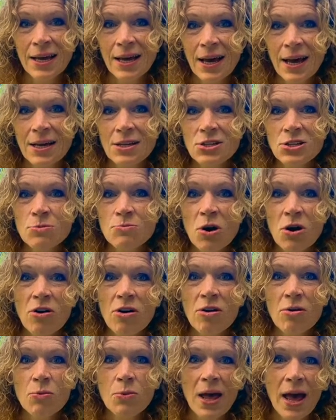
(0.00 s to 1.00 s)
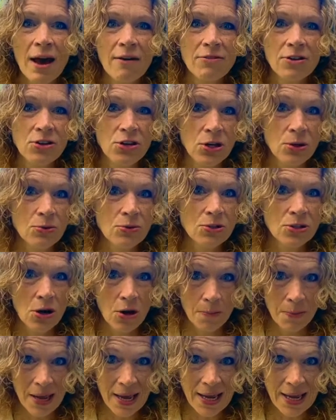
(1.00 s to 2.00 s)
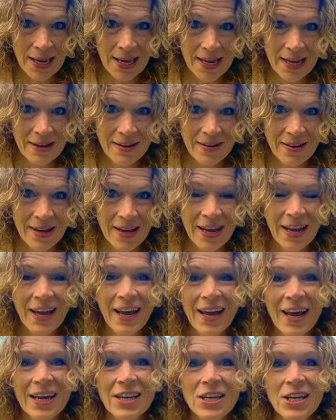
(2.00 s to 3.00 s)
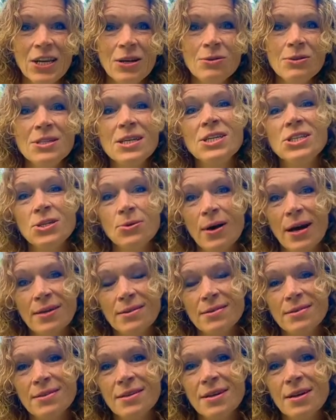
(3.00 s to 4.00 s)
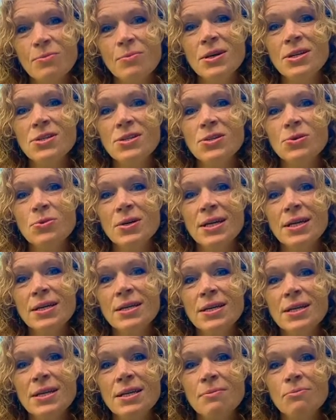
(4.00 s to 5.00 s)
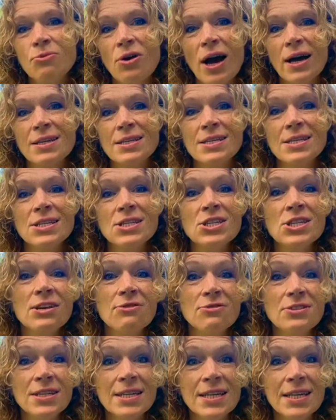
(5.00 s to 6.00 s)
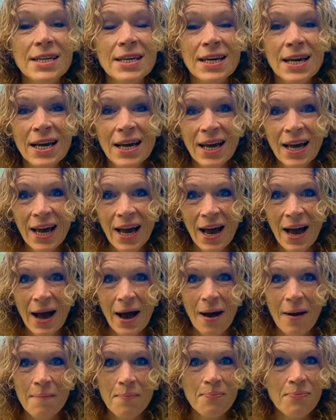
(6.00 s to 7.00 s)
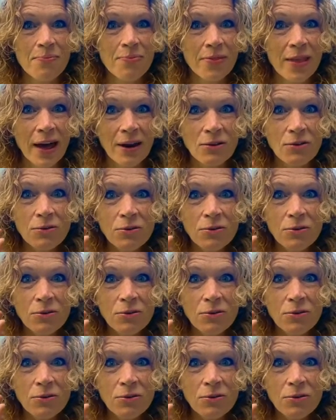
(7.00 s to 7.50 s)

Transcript: And tomorrow we have a new topic a new situation in which we can practice shifting um, that